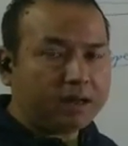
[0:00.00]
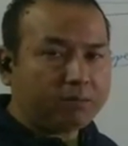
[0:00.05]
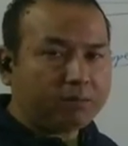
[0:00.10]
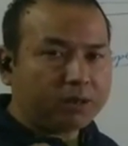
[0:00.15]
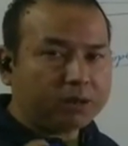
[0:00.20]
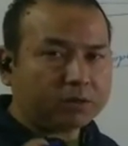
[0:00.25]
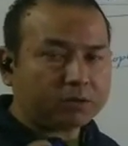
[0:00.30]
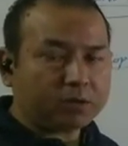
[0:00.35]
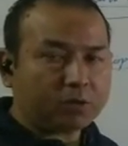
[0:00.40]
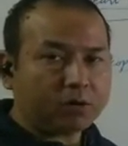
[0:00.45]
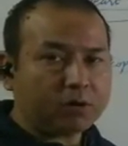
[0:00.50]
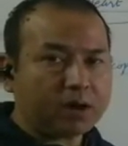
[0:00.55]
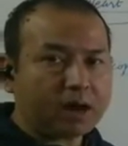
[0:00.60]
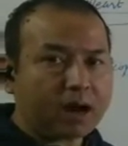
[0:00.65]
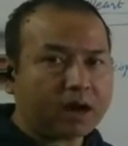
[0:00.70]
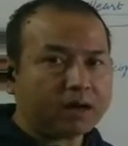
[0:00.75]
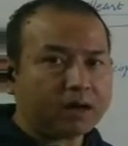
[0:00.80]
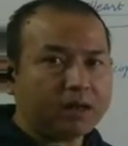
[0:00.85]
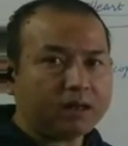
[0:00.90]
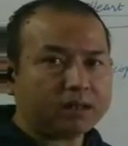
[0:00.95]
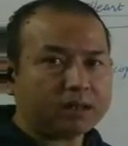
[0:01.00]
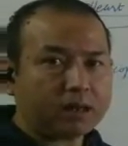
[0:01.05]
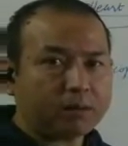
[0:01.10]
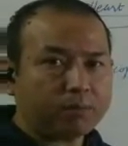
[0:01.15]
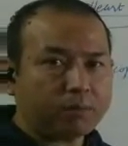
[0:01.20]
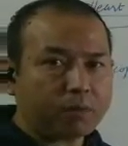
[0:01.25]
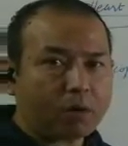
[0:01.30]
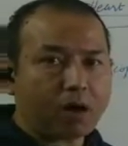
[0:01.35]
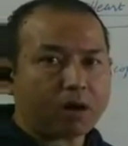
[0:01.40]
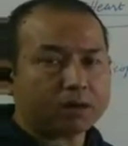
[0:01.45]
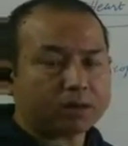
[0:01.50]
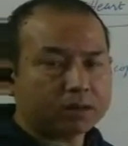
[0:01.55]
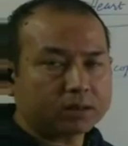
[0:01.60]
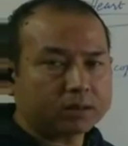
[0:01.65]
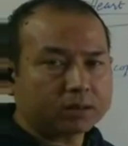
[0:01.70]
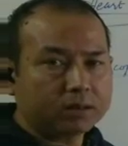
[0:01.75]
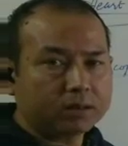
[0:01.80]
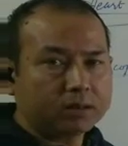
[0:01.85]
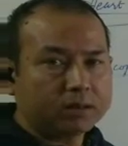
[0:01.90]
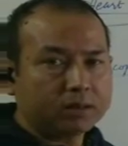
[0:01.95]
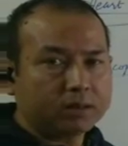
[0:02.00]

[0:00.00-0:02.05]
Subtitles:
If these coronary arteries are blocked,